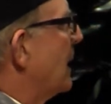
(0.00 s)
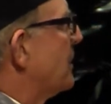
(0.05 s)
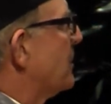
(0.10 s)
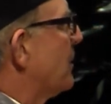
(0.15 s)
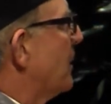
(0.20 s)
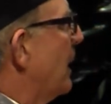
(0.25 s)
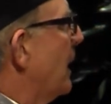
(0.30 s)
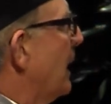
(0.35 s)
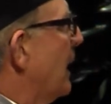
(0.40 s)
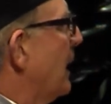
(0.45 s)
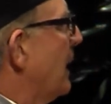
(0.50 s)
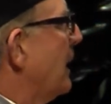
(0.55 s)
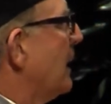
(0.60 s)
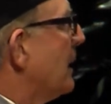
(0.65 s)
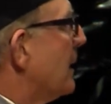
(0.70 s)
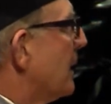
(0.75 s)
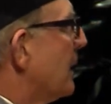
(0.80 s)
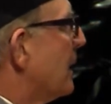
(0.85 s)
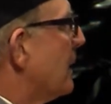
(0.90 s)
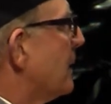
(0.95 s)
I try
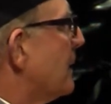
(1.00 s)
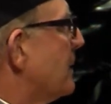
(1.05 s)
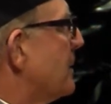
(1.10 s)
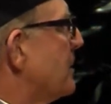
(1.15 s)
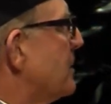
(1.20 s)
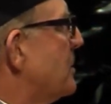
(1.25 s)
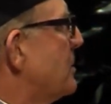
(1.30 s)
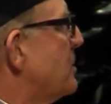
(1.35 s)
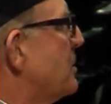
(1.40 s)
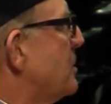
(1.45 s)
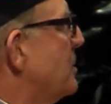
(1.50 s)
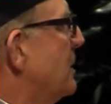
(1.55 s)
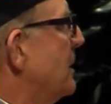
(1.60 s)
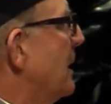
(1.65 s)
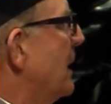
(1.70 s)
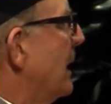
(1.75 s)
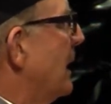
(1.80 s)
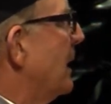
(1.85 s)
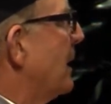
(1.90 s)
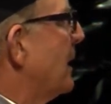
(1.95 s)

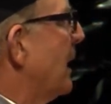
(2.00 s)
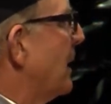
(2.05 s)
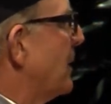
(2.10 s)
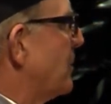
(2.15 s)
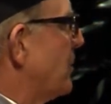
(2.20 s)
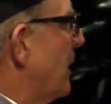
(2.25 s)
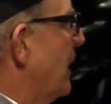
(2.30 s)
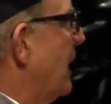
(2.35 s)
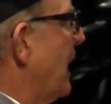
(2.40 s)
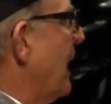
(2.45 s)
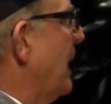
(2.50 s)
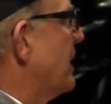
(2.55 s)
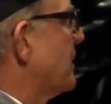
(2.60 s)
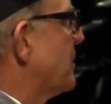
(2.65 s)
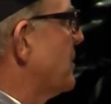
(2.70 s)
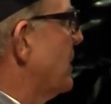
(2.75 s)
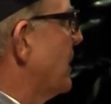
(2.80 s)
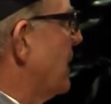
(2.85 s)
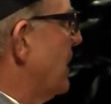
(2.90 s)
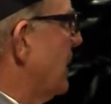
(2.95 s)
to
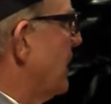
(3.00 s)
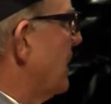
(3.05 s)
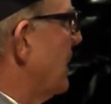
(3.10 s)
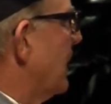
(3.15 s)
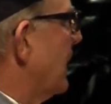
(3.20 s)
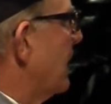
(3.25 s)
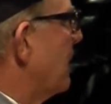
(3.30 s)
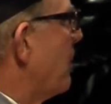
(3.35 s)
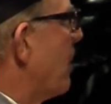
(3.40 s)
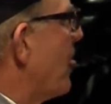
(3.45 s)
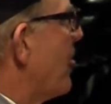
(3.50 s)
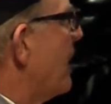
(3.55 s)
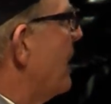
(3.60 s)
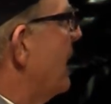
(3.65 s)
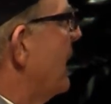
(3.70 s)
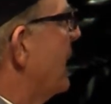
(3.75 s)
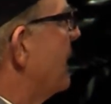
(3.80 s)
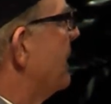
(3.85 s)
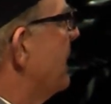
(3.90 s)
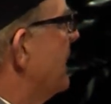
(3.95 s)
answer it clearly.
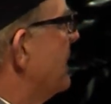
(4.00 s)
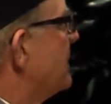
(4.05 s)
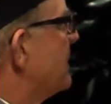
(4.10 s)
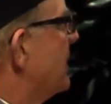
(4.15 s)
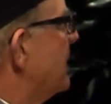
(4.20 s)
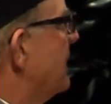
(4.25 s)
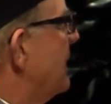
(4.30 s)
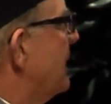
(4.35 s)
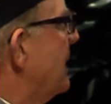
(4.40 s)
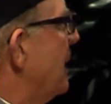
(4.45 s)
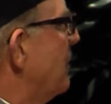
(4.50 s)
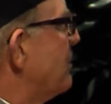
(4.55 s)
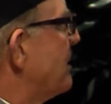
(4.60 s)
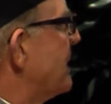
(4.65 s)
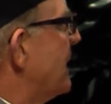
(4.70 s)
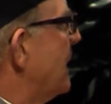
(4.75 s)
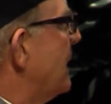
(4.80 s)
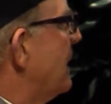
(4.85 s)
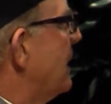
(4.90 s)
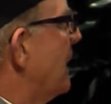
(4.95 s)
And thanks to Dean
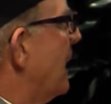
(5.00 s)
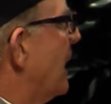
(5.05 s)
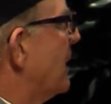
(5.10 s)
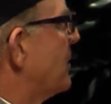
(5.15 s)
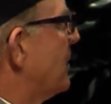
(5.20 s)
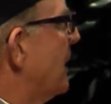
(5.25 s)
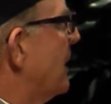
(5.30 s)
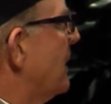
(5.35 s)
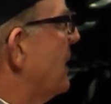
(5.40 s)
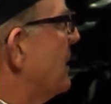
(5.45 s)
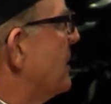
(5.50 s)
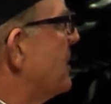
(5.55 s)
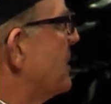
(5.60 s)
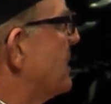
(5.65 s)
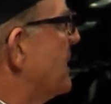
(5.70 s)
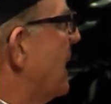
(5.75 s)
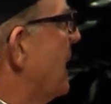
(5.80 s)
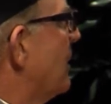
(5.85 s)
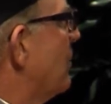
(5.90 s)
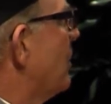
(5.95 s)
Epstein, I try to
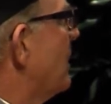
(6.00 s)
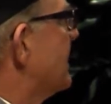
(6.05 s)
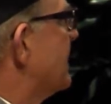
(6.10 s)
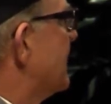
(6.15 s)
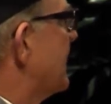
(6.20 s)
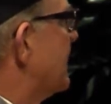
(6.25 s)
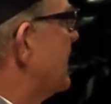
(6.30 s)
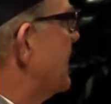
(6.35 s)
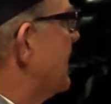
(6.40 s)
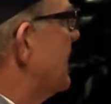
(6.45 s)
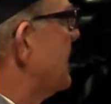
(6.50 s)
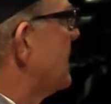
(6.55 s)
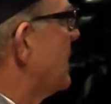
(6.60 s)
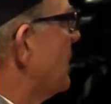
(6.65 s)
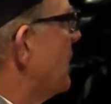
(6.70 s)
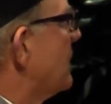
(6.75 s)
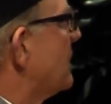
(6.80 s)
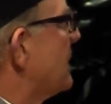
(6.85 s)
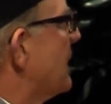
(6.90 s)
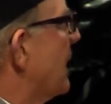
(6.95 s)
understand what success
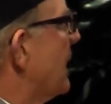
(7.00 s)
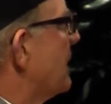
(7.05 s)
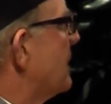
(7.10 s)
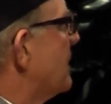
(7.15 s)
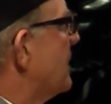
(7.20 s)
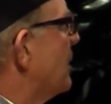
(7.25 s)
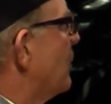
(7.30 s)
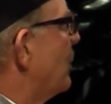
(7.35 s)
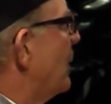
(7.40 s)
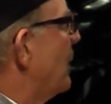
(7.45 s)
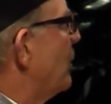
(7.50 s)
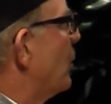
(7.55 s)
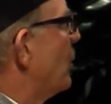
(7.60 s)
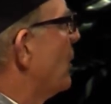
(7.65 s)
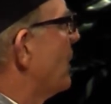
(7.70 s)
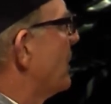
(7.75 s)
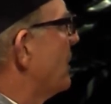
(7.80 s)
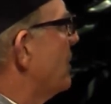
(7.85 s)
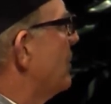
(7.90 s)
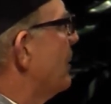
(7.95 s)
looks like to the people
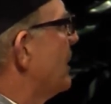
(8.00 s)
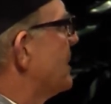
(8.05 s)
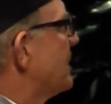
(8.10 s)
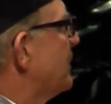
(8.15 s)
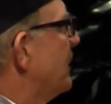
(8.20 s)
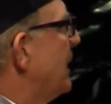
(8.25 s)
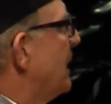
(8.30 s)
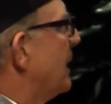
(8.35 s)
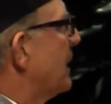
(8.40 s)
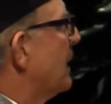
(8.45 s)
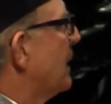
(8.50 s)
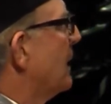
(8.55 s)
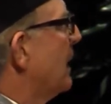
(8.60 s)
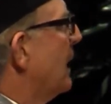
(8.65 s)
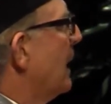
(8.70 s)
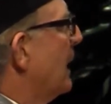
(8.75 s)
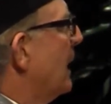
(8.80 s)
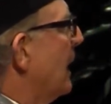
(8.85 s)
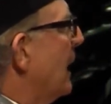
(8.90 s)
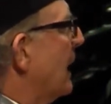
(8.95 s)
with whom I speak.
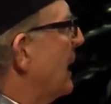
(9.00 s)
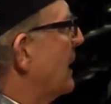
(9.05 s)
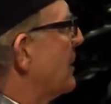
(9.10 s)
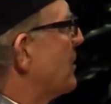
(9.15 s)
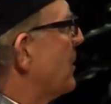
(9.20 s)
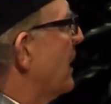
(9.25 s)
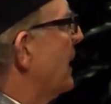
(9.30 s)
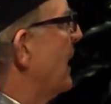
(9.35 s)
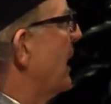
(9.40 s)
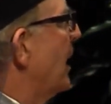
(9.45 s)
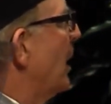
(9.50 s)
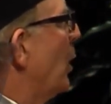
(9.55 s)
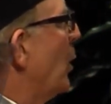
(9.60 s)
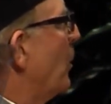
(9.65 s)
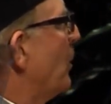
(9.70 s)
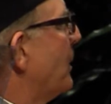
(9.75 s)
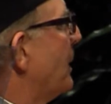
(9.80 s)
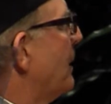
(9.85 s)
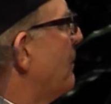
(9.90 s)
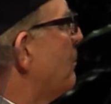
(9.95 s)
And I try to
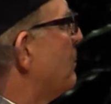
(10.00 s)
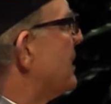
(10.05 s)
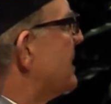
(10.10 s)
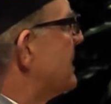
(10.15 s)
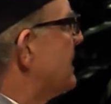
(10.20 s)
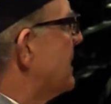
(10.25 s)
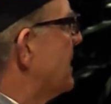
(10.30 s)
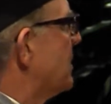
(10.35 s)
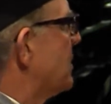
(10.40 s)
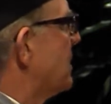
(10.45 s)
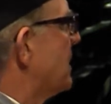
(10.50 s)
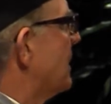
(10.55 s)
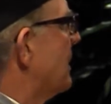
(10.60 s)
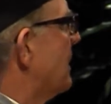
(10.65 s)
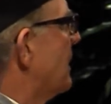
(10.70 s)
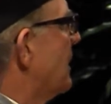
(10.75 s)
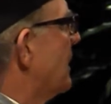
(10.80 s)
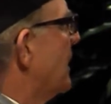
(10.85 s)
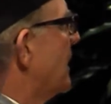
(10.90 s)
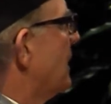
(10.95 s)
help them
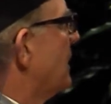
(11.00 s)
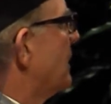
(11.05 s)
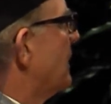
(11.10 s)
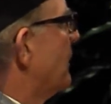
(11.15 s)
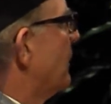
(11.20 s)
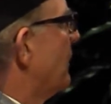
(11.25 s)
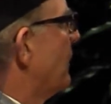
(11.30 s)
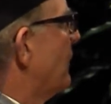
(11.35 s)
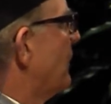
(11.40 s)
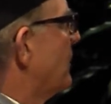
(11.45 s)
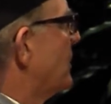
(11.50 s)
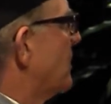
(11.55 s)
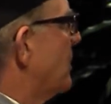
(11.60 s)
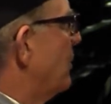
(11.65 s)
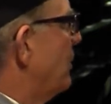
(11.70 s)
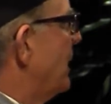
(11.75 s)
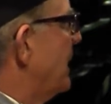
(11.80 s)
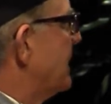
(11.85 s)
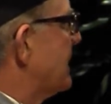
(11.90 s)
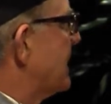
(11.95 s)
position to
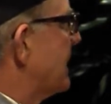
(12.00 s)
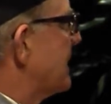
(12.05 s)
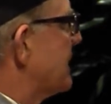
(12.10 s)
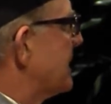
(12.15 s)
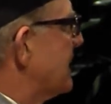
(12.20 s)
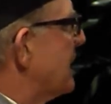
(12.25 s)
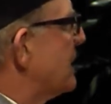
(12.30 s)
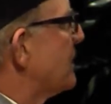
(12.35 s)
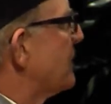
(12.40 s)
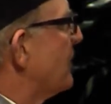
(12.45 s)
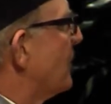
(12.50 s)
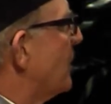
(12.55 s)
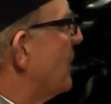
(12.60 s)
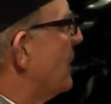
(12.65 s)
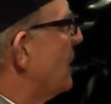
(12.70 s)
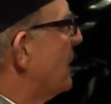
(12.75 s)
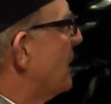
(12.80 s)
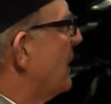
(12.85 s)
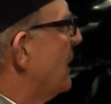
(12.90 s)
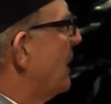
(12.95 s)
be
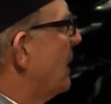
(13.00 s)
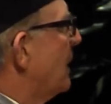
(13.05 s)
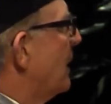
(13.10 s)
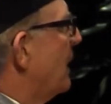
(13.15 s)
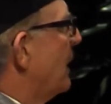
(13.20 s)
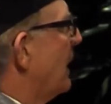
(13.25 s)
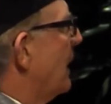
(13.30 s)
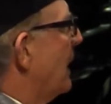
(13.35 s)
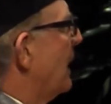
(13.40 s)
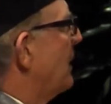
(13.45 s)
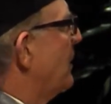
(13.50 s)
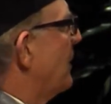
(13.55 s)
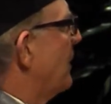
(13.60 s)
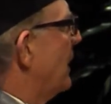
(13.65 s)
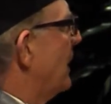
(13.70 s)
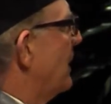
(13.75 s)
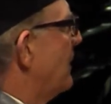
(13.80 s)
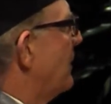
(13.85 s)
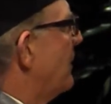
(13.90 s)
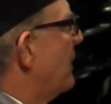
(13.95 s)
successful
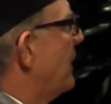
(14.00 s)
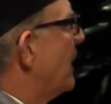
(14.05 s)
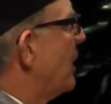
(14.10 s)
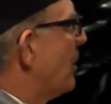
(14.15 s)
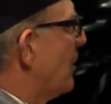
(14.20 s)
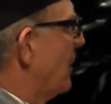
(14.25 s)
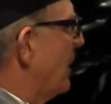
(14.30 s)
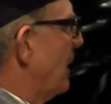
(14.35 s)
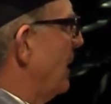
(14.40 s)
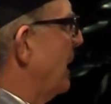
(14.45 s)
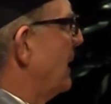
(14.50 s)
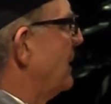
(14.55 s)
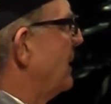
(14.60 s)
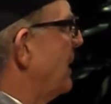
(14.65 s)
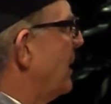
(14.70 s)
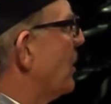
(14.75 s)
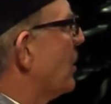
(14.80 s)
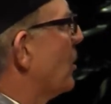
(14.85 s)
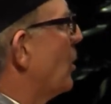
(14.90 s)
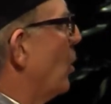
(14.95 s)
in
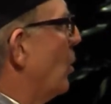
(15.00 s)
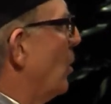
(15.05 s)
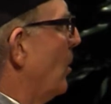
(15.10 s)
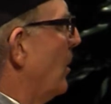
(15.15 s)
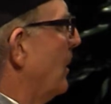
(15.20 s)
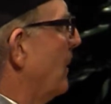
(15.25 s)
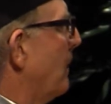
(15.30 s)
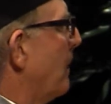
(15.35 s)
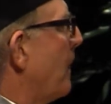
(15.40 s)
their goal.